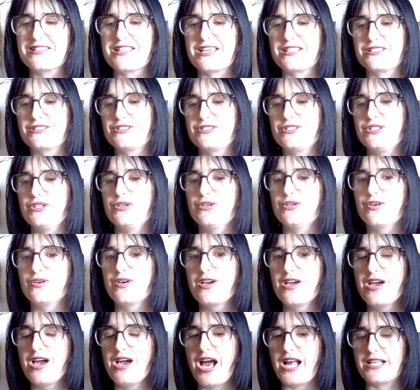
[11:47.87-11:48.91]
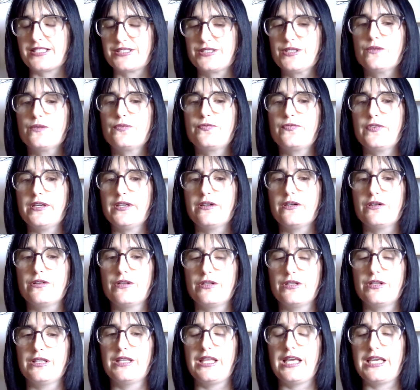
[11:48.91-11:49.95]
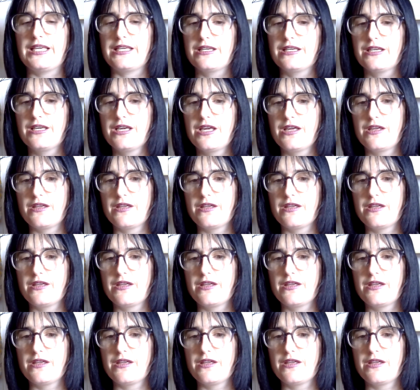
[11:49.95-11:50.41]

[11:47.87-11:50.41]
I still feel like